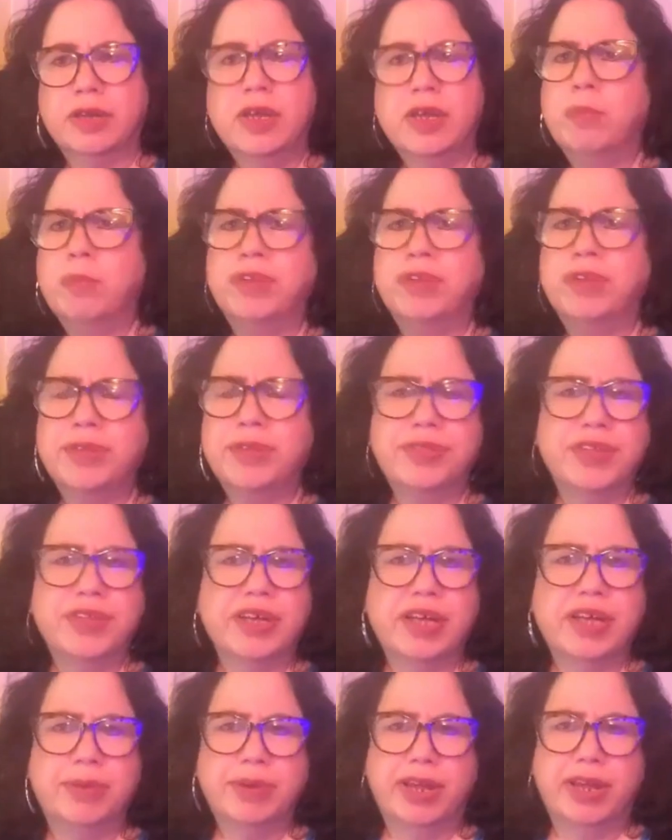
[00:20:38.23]
Well, the other thing
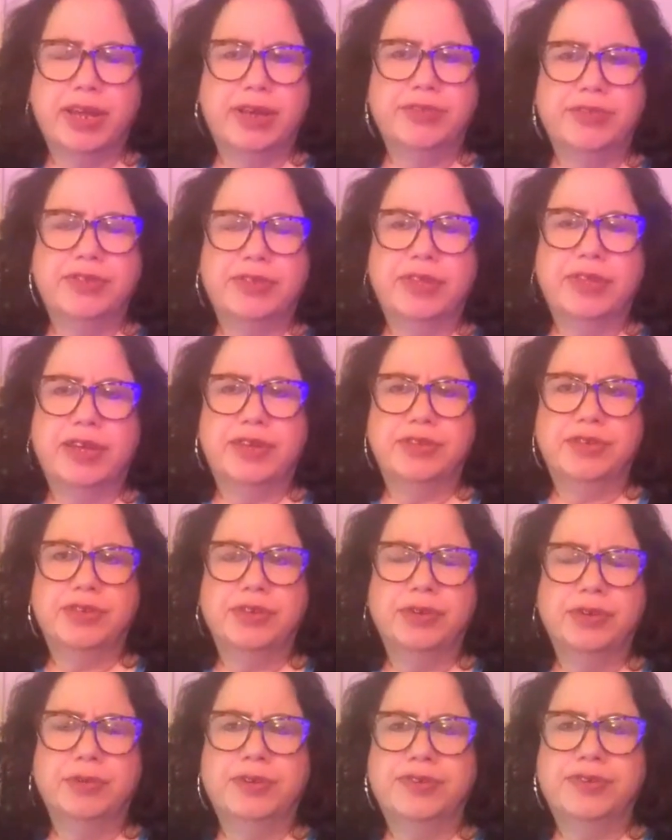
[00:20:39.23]
I would add to that
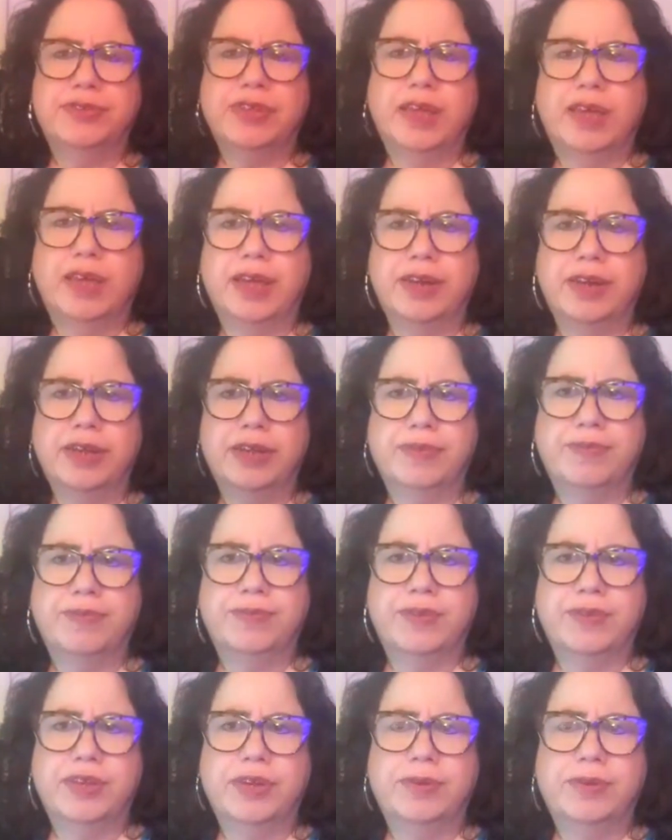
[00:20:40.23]
too is that if,
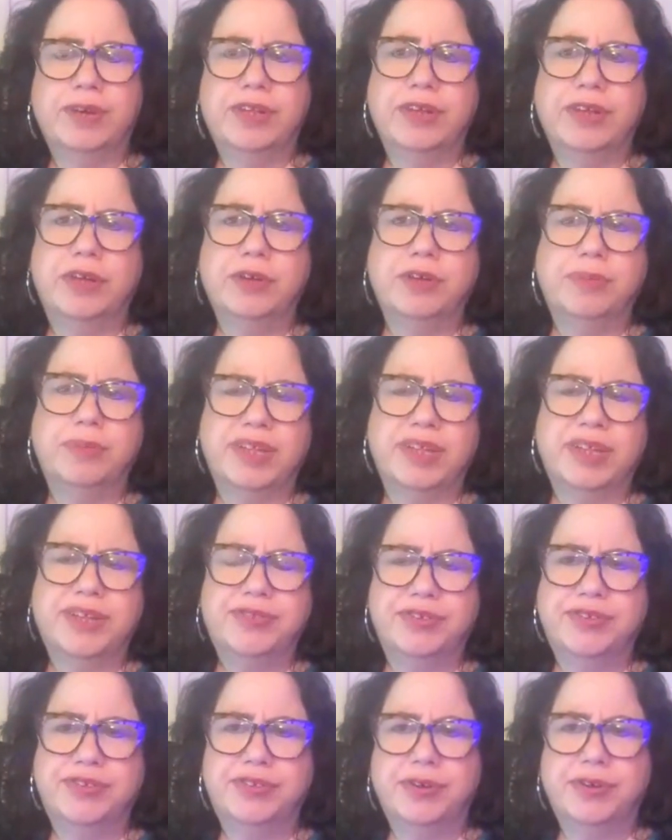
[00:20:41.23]
a good place
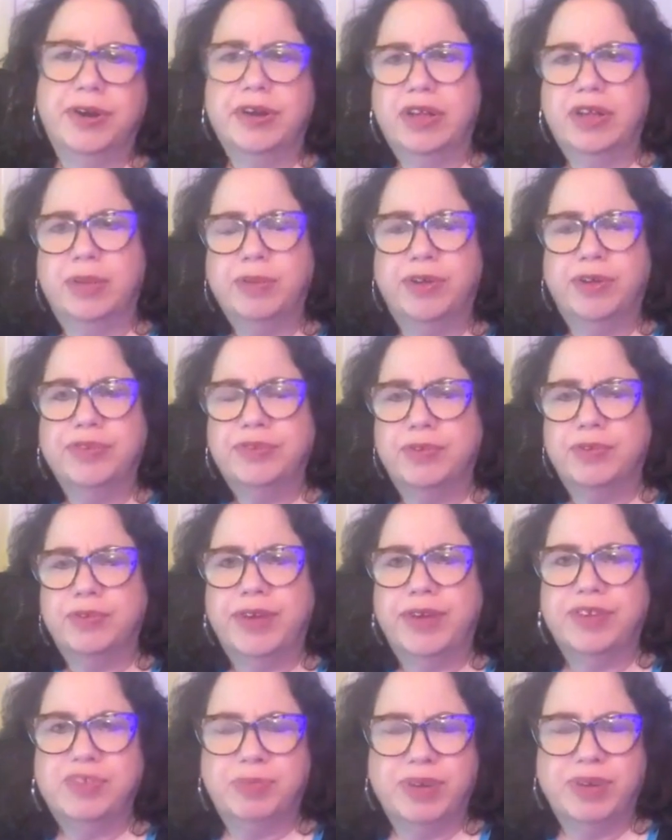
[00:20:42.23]
to start, I'm also
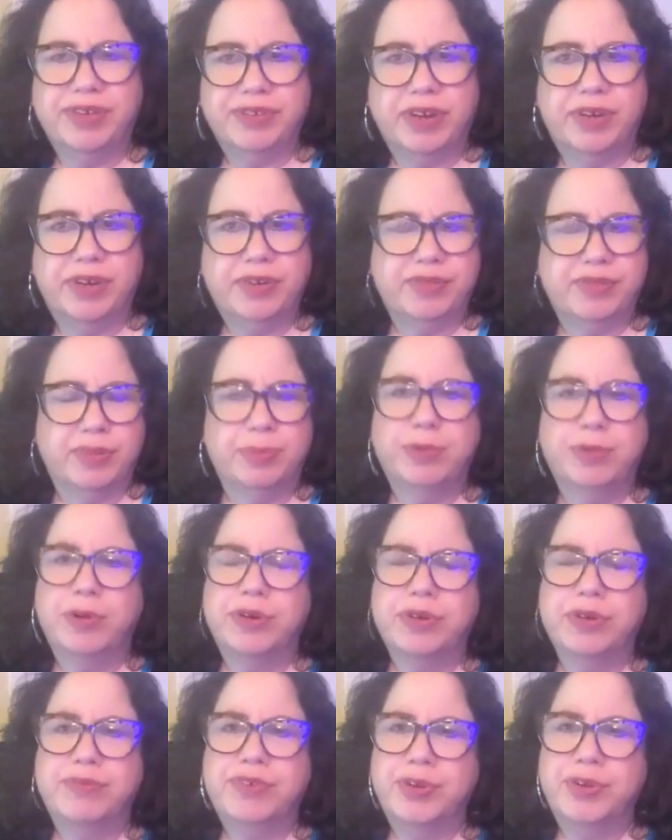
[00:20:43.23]
vice president of the board
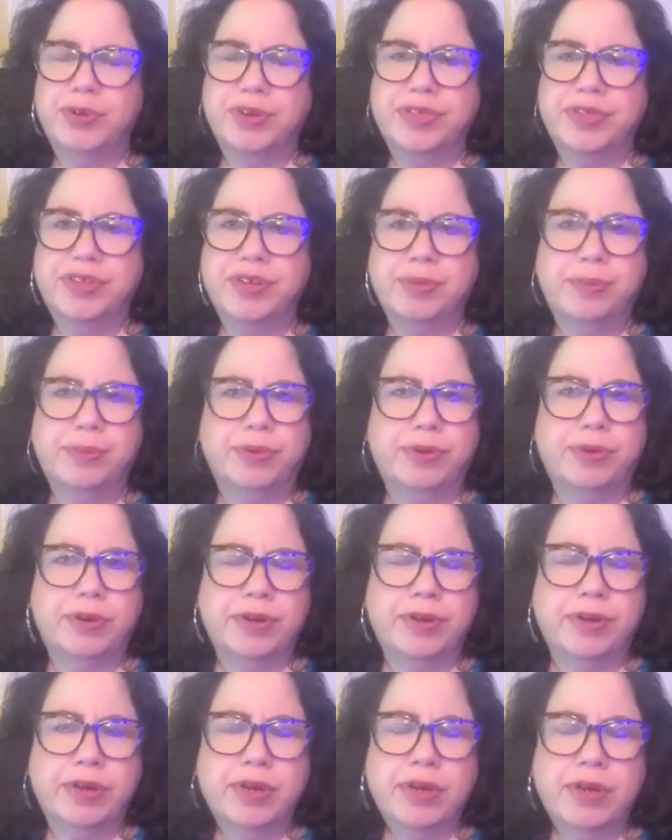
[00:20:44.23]
of New York Theater
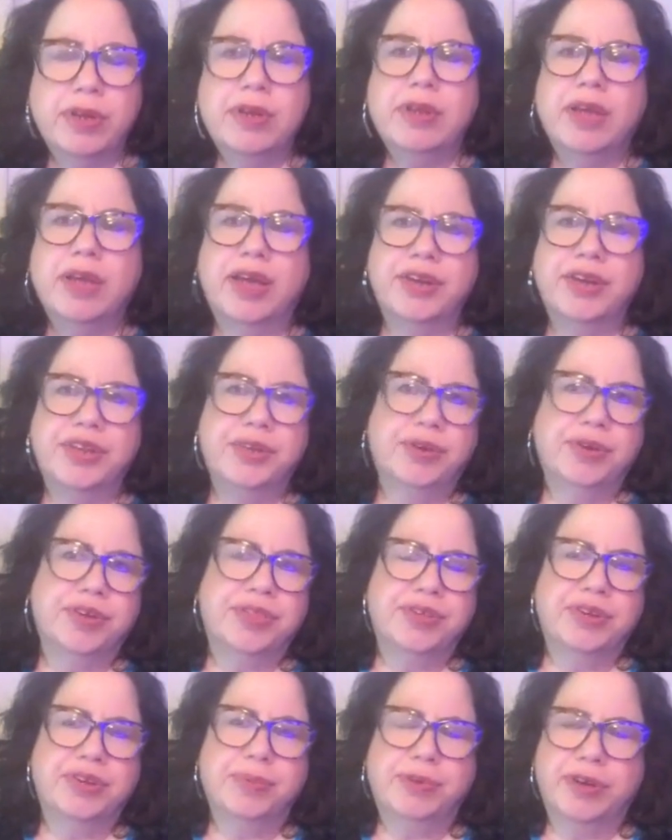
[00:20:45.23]
Barn. And New York
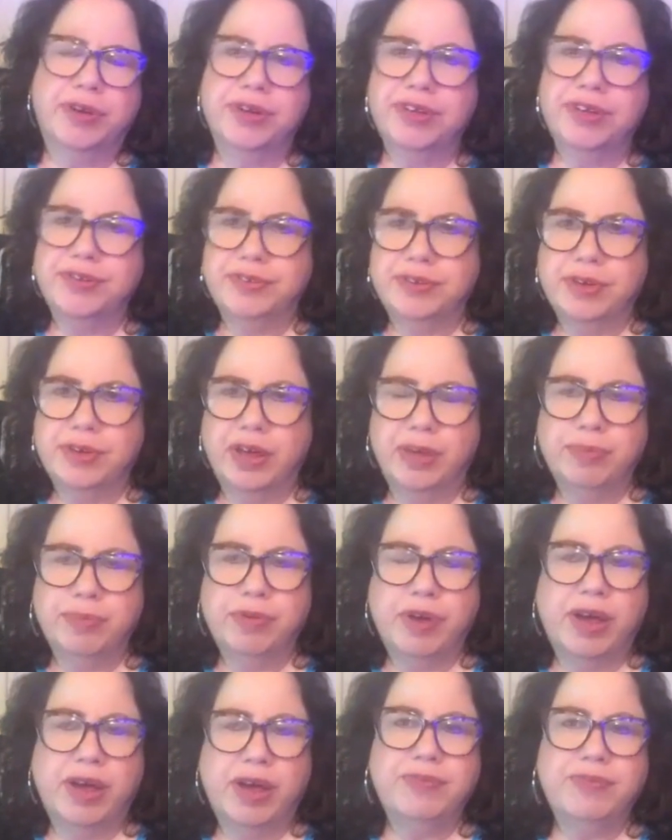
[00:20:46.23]
Theater Barn is a
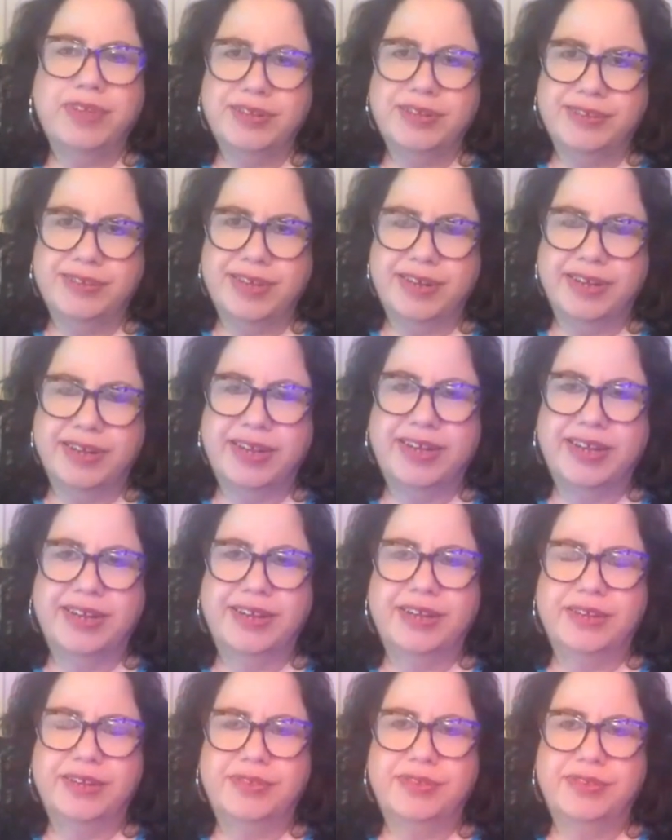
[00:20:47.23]
nonprofit
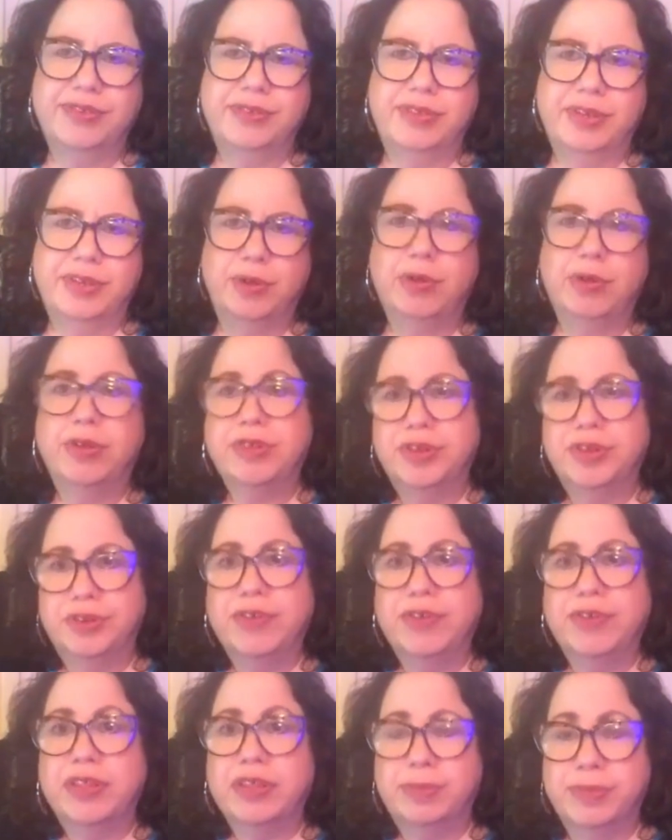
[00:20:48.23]
dedicated to the early
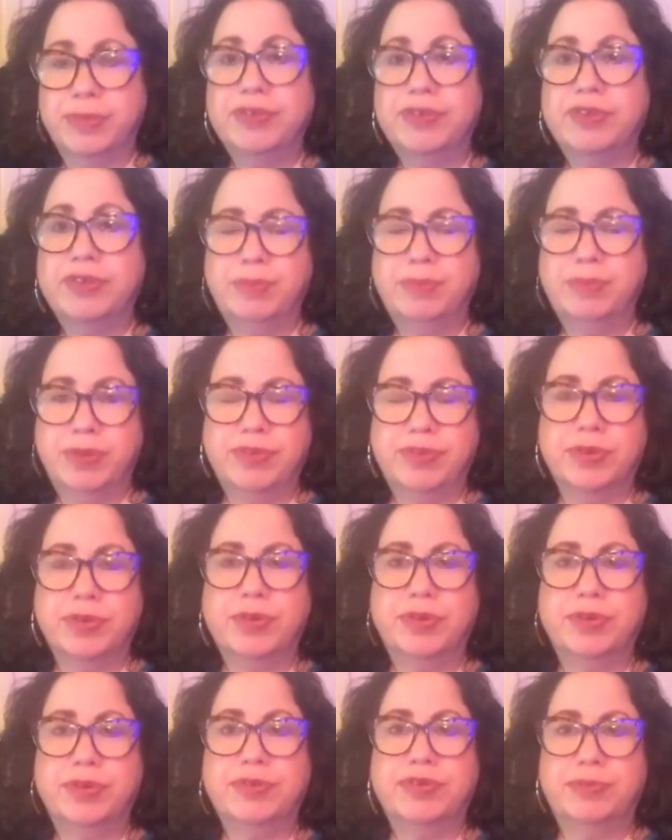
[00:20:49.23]
development of
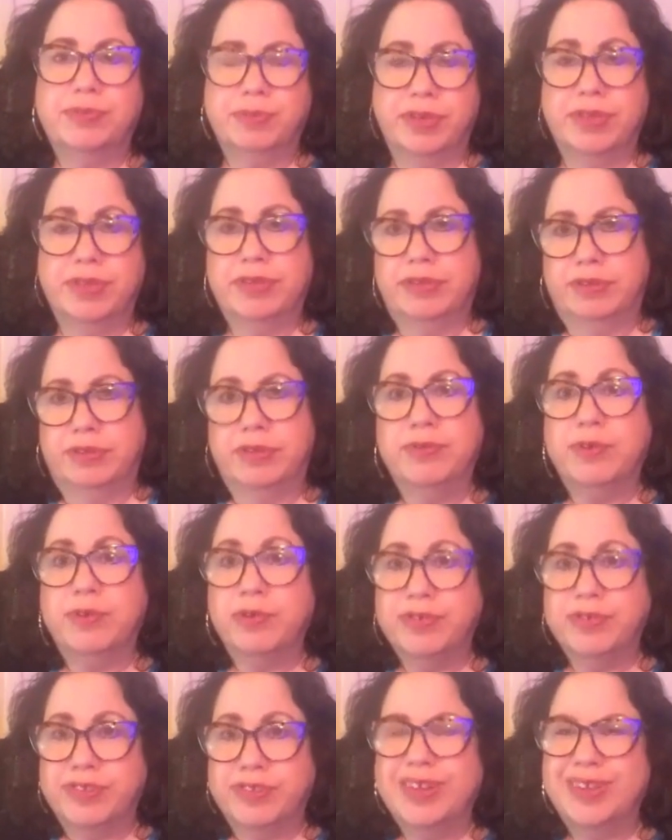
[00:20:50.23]
musicals with
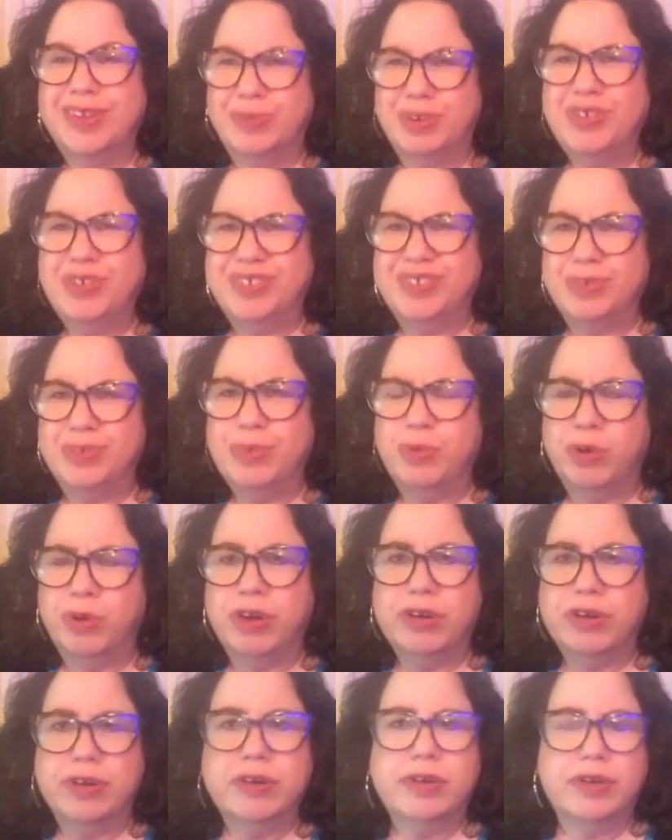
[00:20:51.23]
diversity, which is
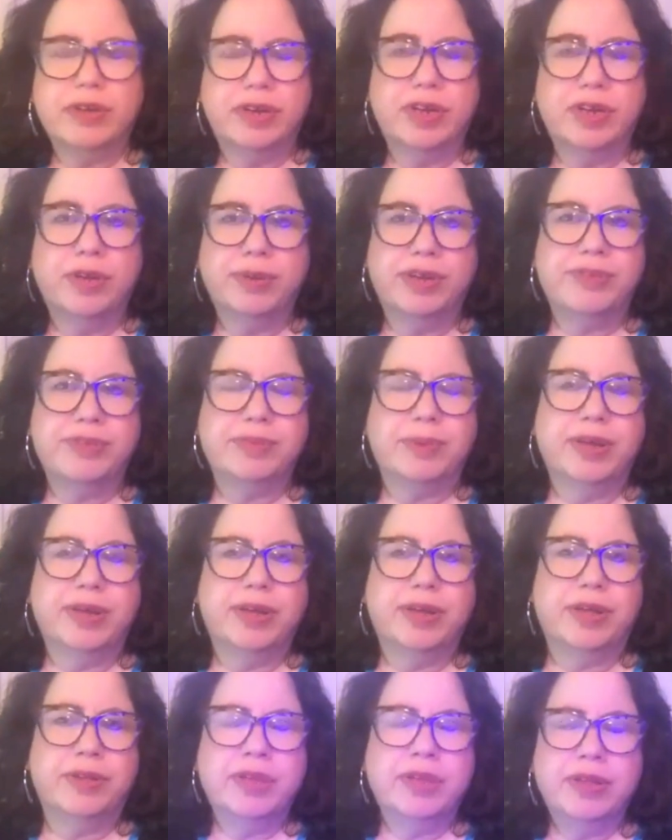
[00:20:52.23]
important, as well.